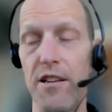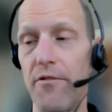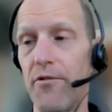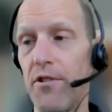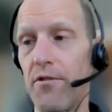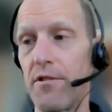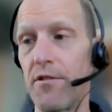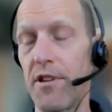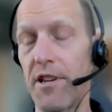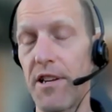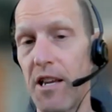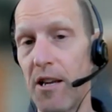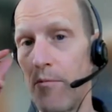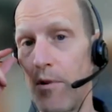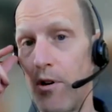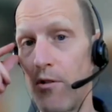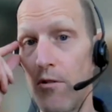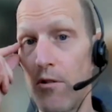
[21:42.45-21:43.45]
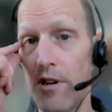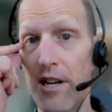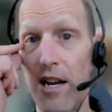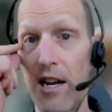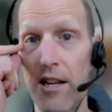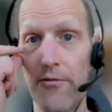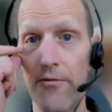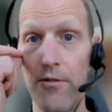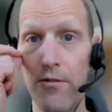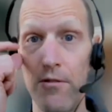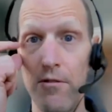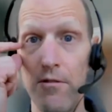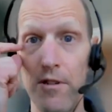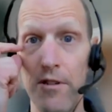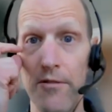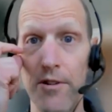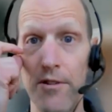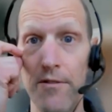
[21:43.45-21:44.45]
If you're thinking about organic
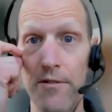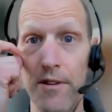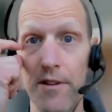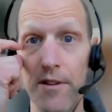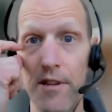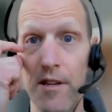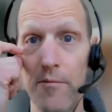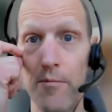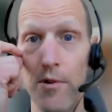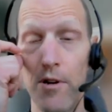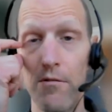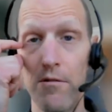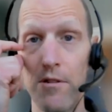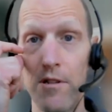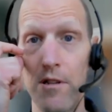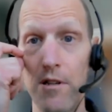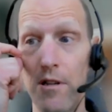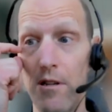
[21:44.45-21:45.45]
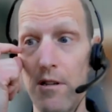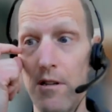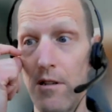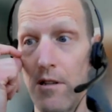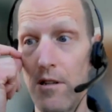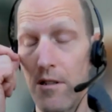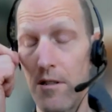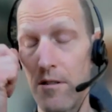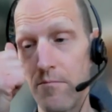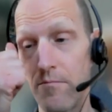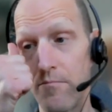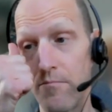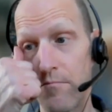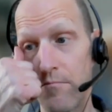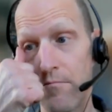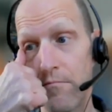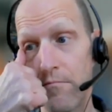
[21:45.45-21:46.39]
food, if you're thinking about fair